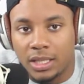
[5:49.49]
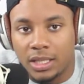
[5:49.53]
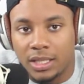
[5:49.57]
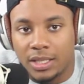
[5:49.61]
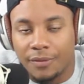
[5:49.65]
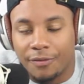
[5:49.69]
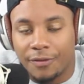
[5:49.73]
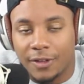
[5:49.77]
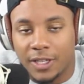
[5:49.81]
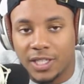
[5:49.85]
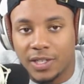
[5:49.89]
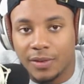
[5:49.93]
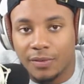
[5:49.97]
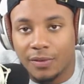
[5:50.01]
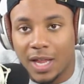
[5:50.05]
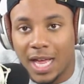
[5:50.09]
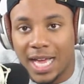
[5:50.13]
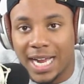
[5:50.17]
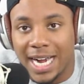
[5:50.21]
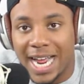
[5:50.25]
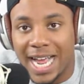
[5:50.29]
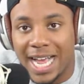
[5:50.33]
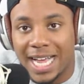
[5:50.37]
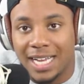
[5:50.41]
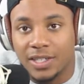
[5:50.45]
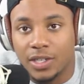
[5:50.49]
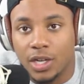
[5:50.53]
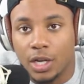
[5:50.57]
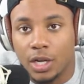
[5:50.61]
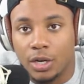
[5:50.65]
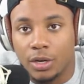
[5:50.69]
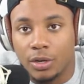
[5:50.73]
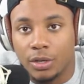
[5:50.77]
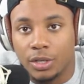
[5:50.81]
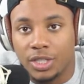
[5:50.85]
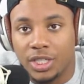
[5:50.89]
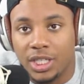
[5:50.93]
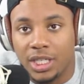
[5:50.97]
defensive line has
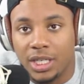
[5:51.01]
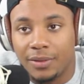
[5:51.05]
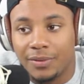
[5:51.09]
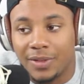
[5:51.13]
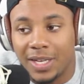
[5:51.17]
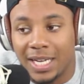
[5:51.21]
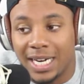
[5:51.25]
underachieved,